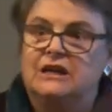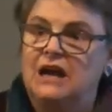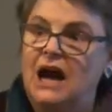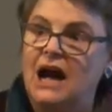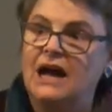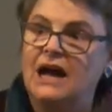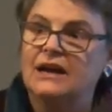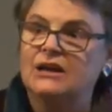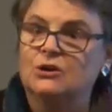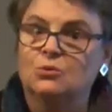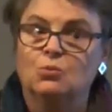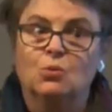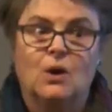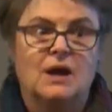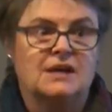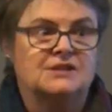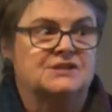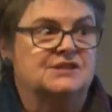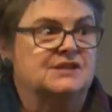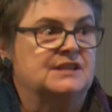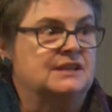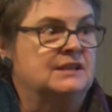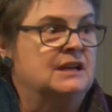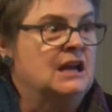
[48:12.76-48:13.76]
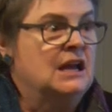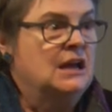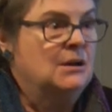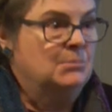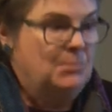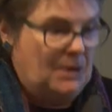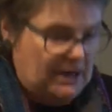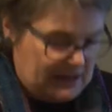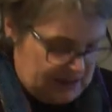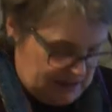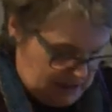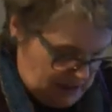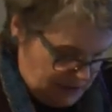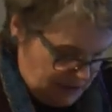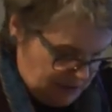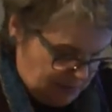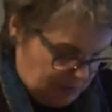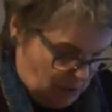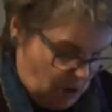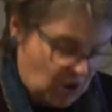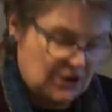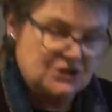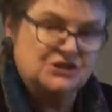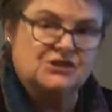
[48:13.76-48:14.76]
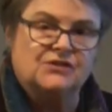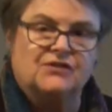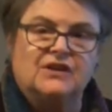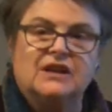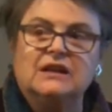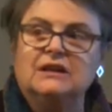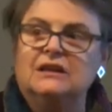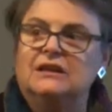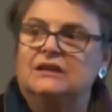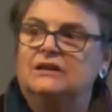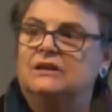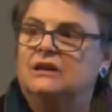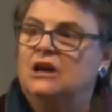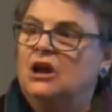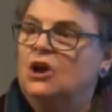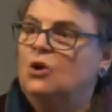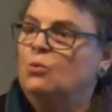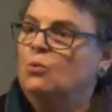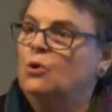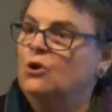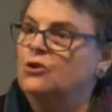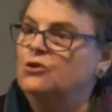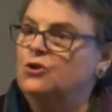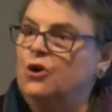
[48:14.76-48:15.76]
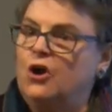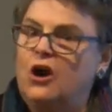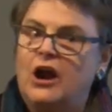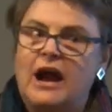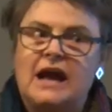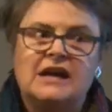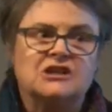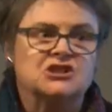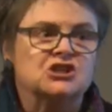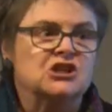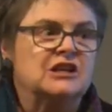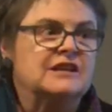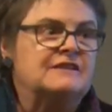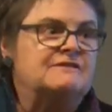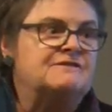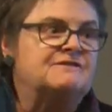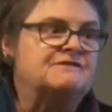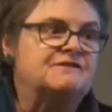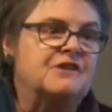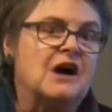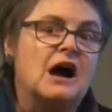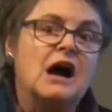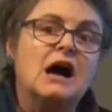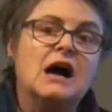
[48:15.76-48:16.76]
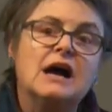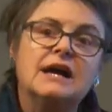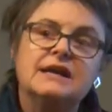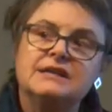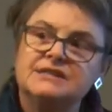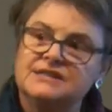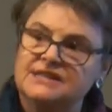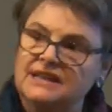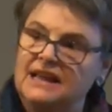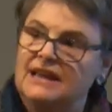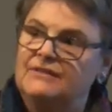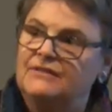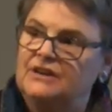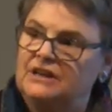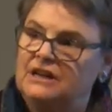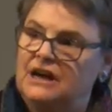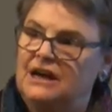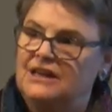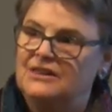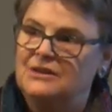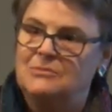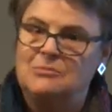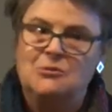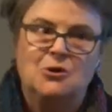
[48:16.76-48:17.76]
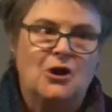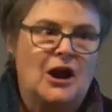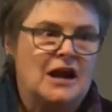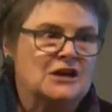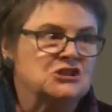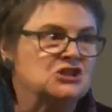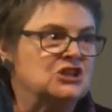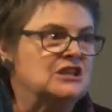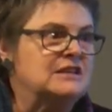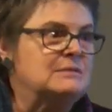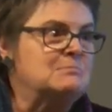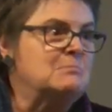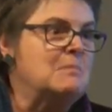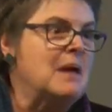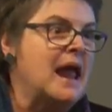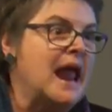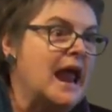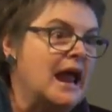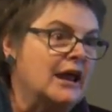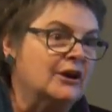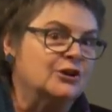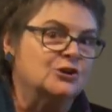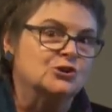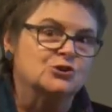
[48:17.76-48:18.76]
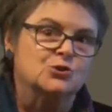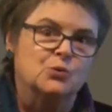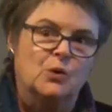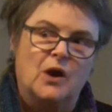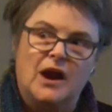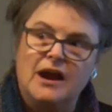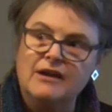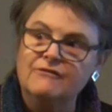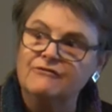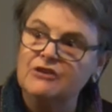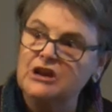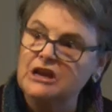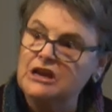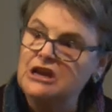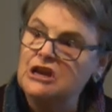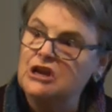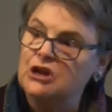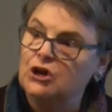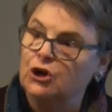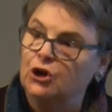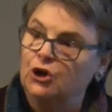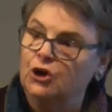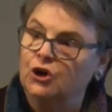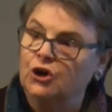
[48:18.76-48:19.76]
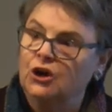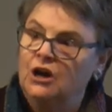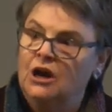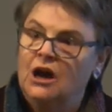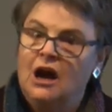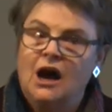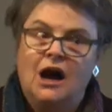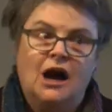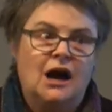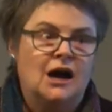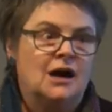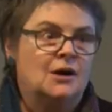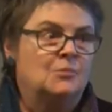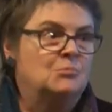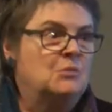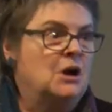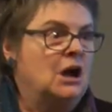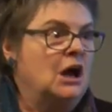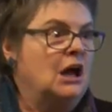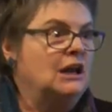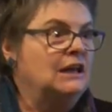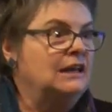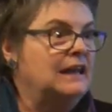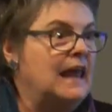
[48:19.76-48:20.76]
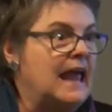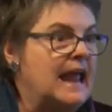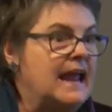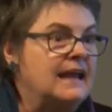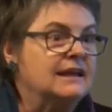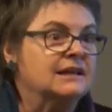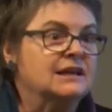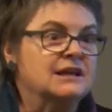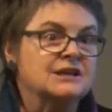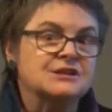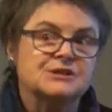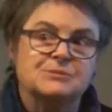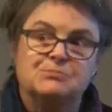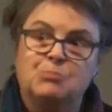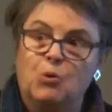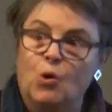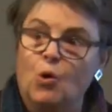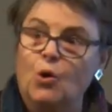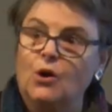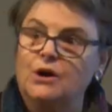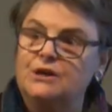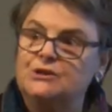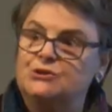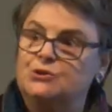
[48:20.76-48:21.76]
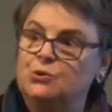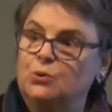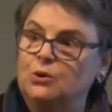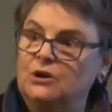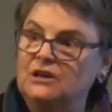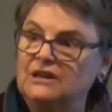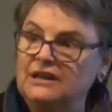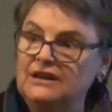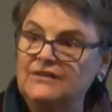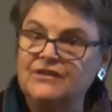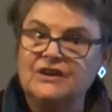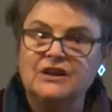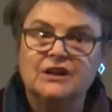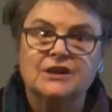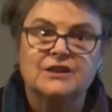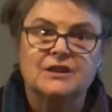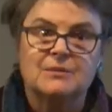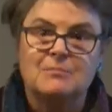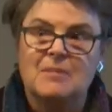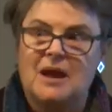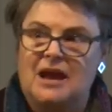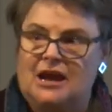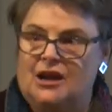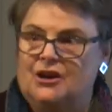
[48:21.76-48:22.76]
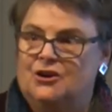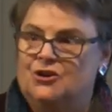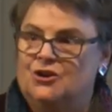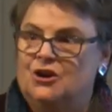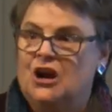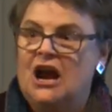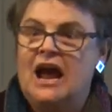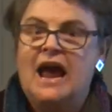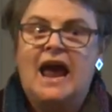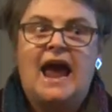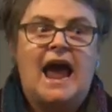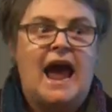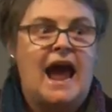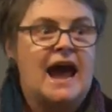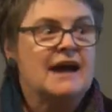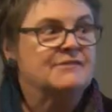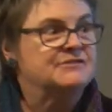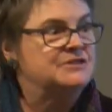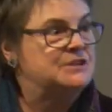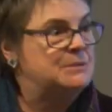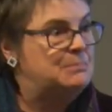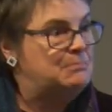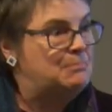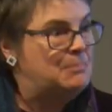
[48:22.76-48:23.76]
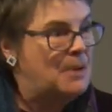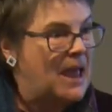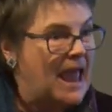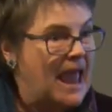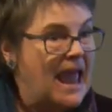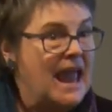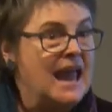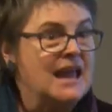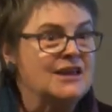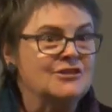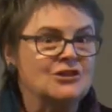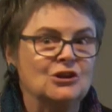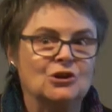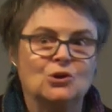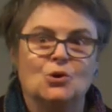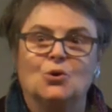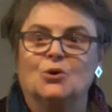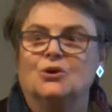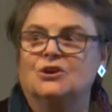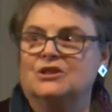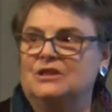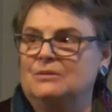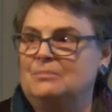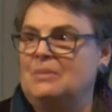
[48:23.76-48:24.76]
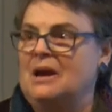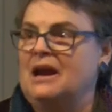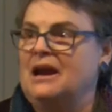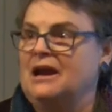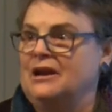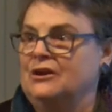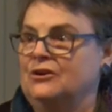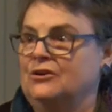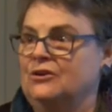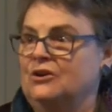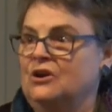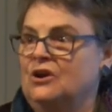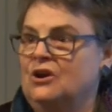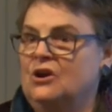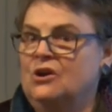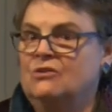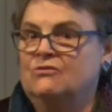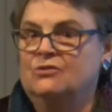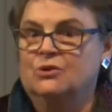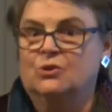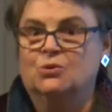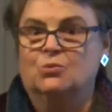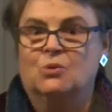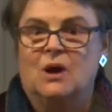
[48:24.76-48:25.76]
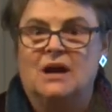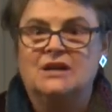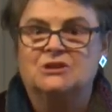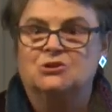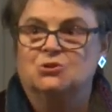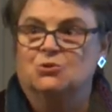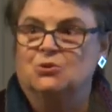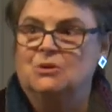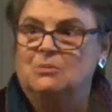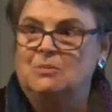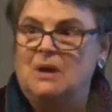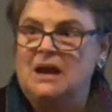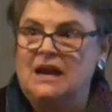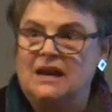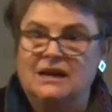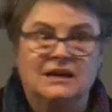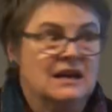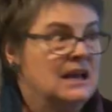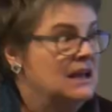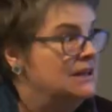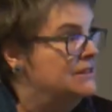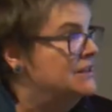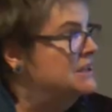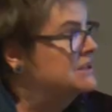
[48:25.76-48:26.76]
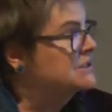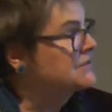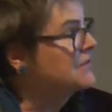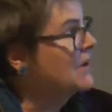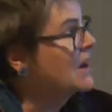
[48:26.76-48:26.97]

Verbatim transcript: not in Weston, but in other parts of England, where there are actually fines levied on them. There are actually manors where every year um, landless boys who are living on the manor have to pay the lord of the manor for the right to remain. These